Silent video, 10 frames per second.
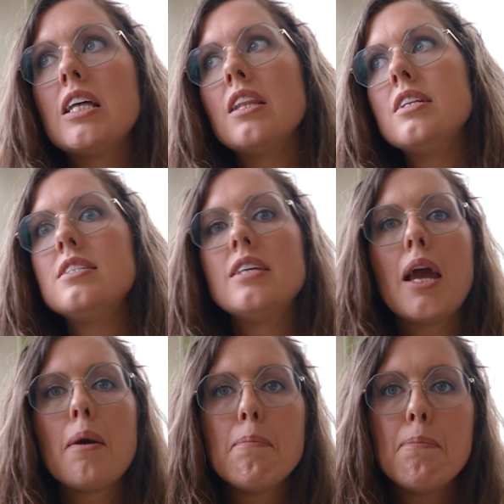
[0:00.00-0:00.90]
let's
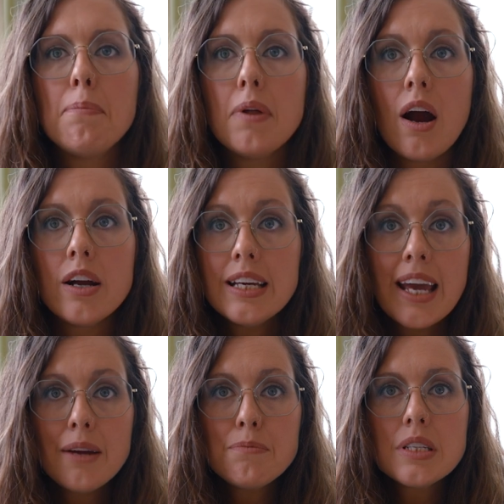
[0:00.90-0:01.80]
say, party
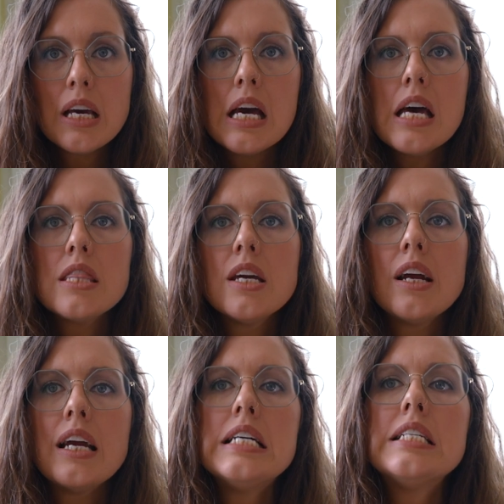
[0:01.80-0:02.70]
games,
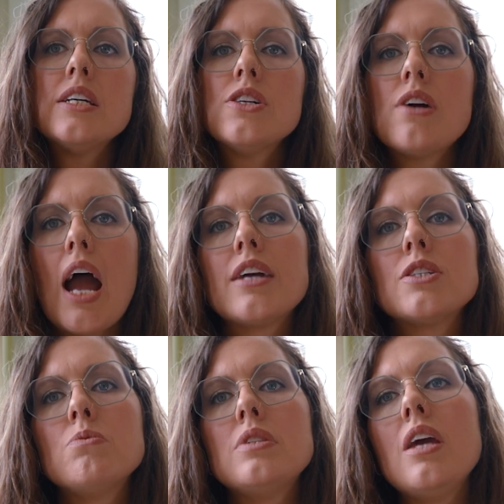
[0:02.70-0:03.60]
there is
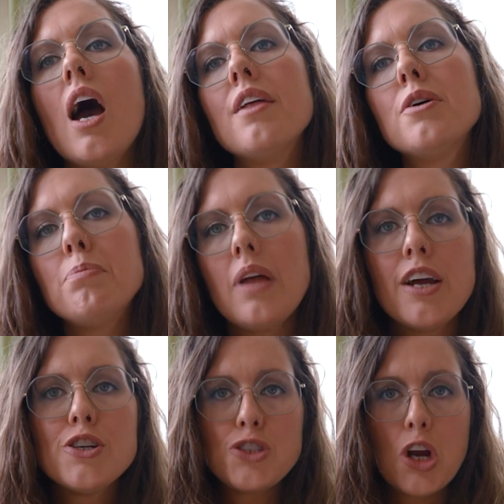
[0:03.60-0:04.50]
interaction with the other
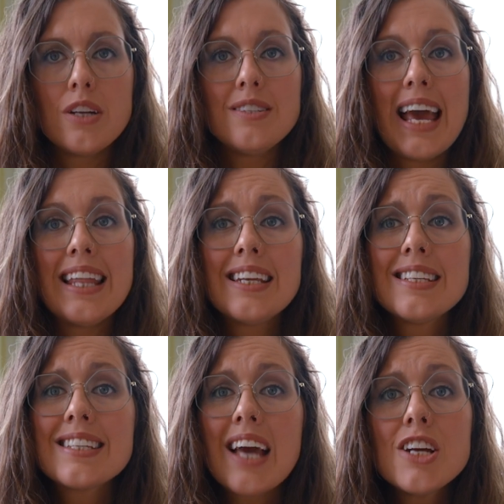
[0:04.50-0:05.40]
players' turns and
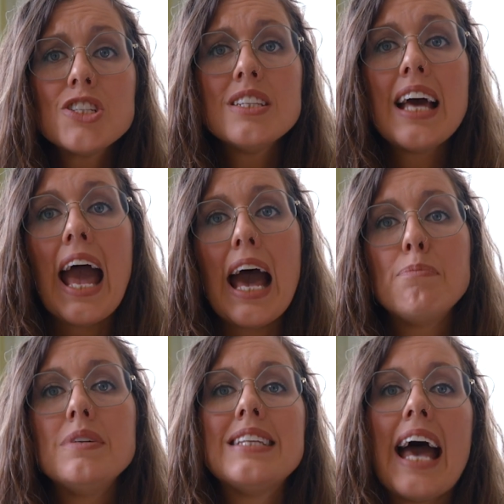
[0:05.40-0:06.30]
discussion that
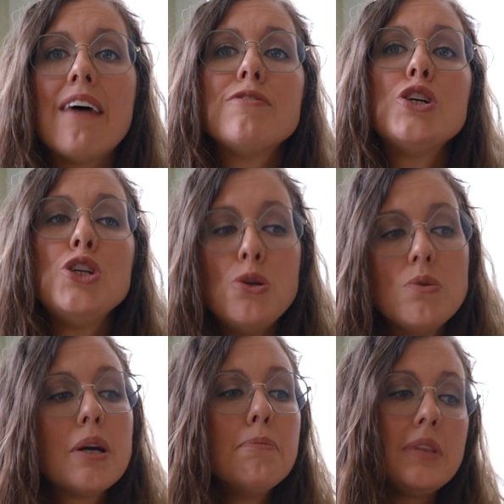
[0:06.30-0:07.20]
happens after you
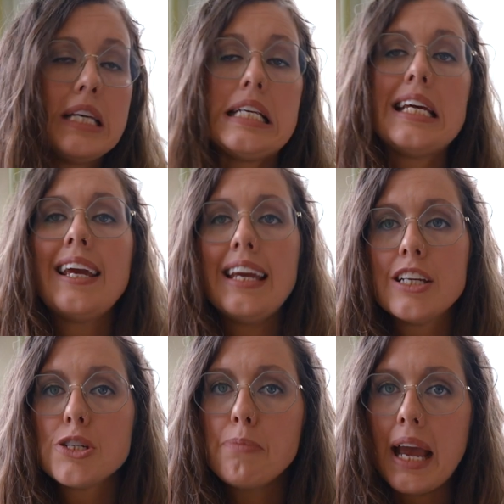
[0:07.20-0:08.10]
complete
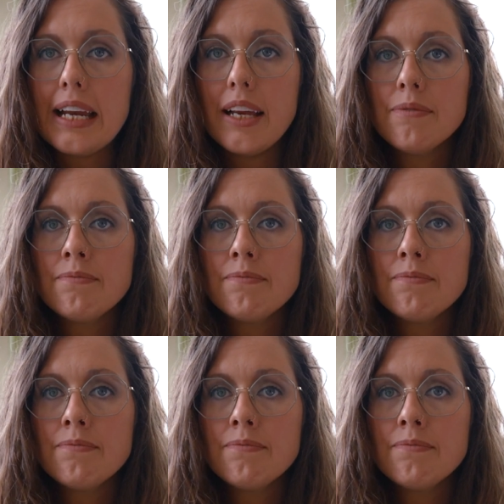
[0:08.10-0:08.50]
each painting.